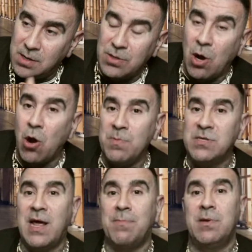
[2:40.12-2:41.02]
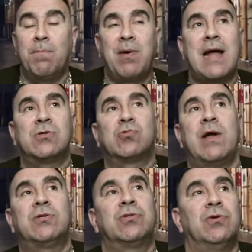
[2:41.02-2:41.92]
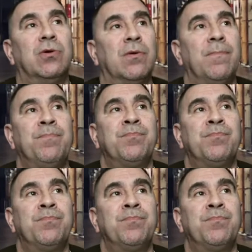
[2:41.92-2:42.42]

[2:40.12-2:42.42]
the homies gave me a black sweatshirt